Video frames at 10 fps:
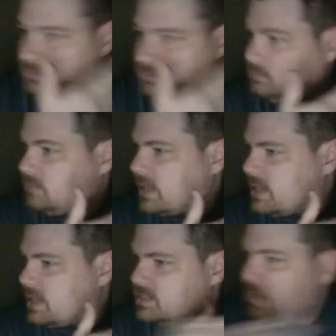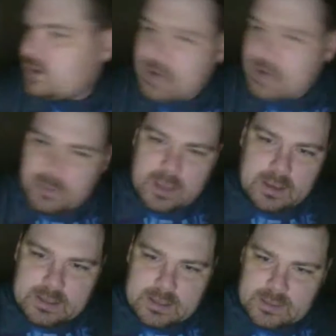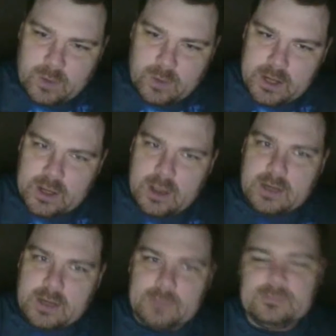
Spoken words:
cat's meowing at me. He said, "Why are you talking?"